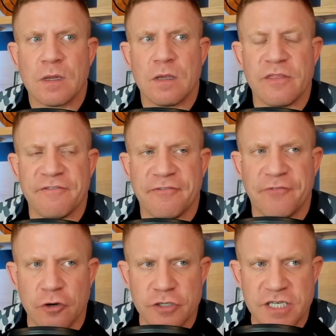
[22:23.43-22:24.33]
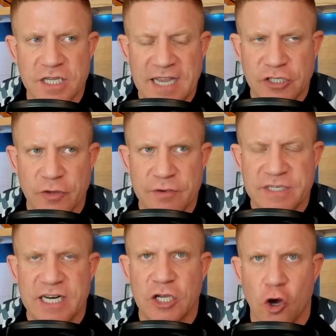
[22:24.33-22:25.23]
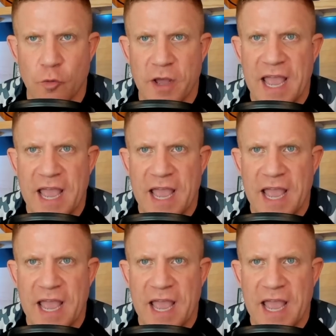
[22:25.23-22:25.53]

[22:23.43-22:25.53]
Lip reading: the first, like, so he was in a coma